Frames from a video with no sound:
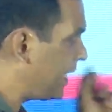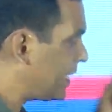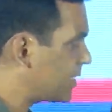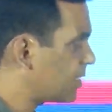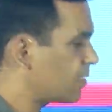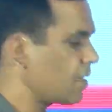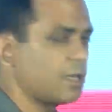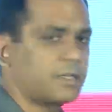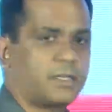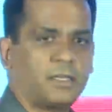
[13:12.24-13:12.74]

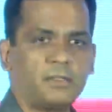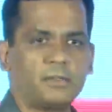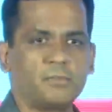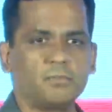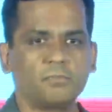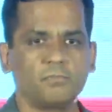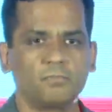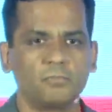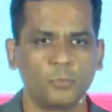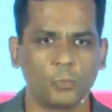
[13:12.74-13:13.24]
started
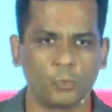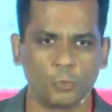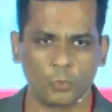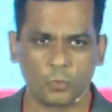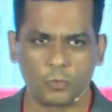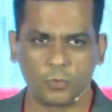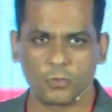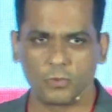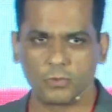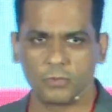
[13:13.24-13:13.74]

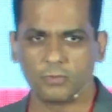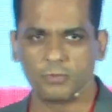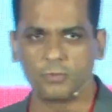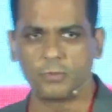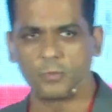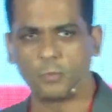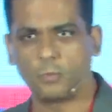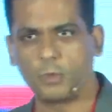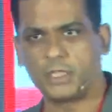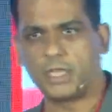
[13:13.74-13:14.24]

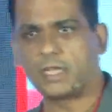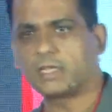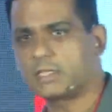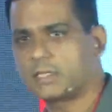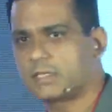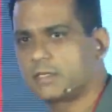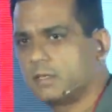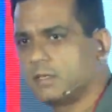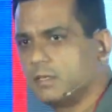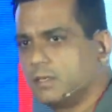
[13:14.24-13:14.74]
with
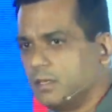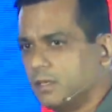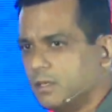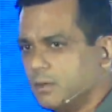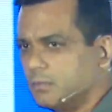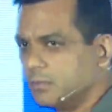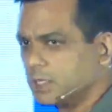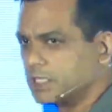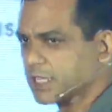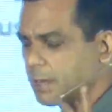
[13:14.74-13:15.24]
us
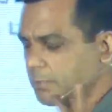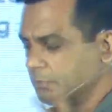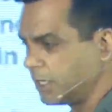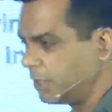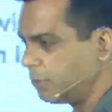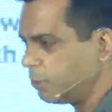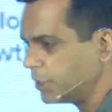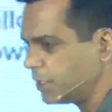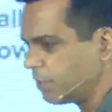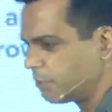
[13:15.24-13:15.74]
with something
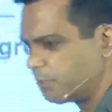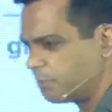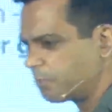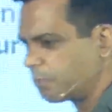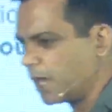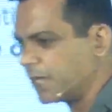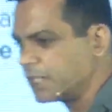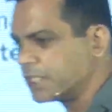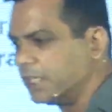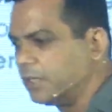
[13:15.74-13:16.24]
with the
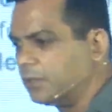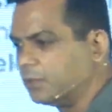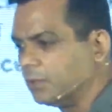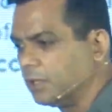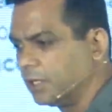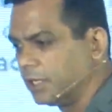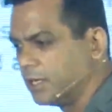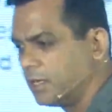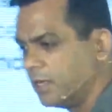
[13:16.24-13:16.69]
pricing only.